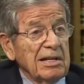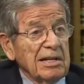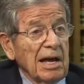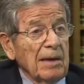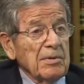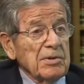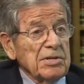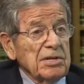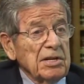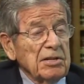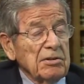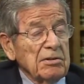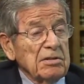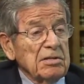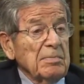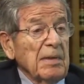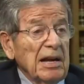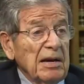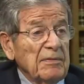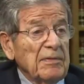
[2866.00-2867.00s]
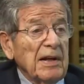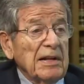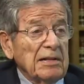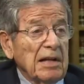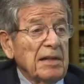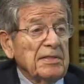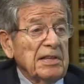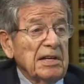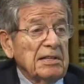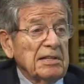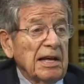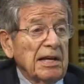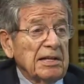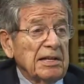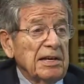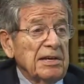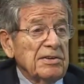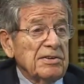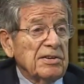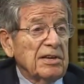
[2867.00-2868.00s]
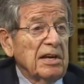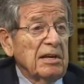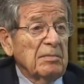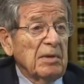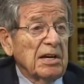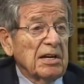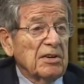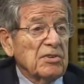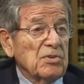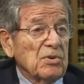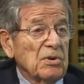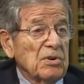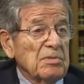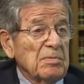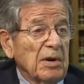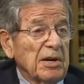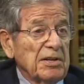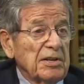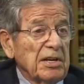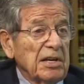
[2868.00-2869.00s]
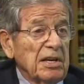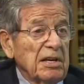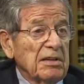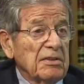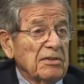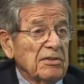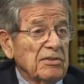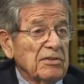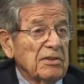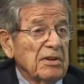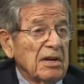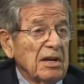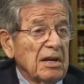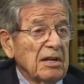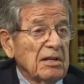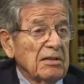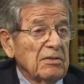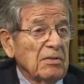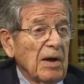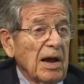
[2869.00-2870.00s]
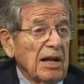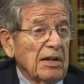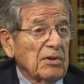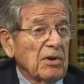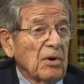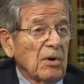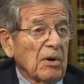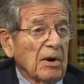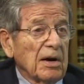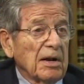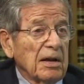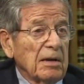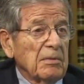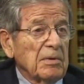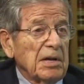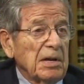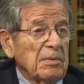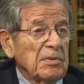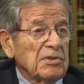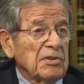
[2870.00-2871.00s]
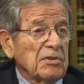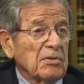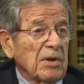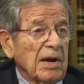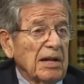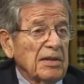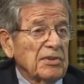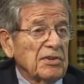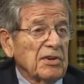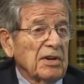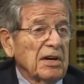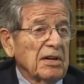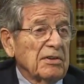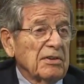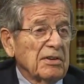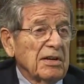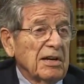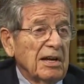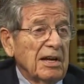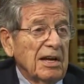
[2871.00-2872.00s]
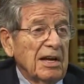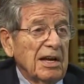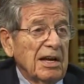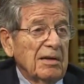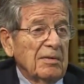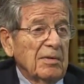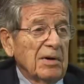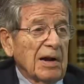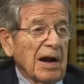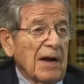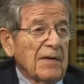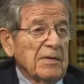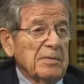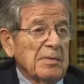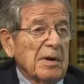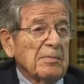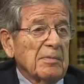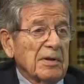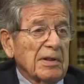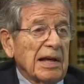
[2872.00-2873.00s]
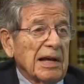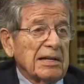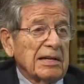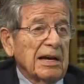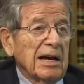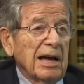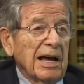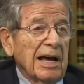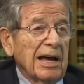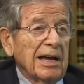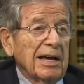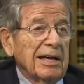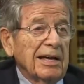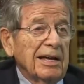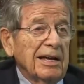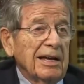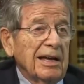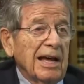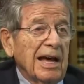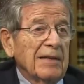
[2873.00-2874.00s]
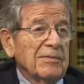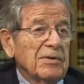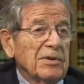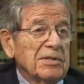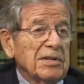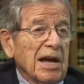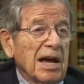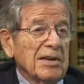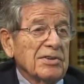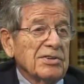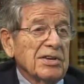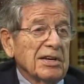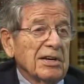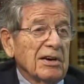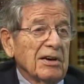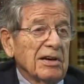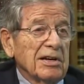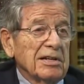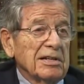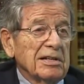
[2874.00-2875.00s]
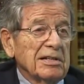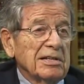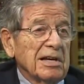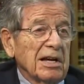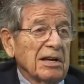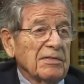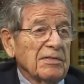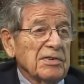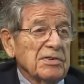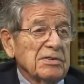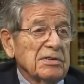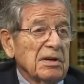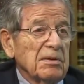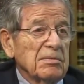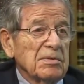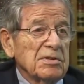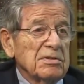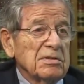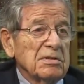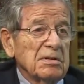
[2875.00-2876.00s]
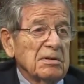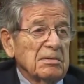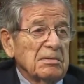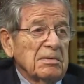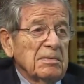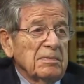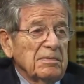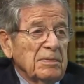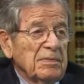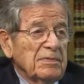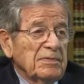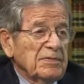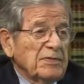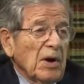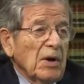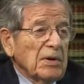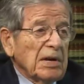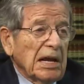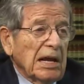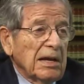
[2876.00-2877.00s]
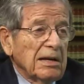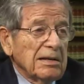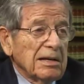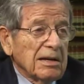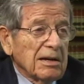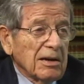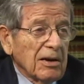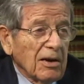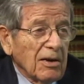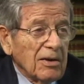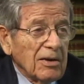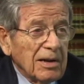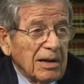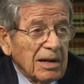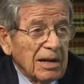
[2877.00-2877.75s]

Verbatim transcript: That was an As a matter of fact, I think that case came out of George Mardikian's trial court eh, when he was a trial judge. But I remember that guy advertising on television. It was uh, phony, you know.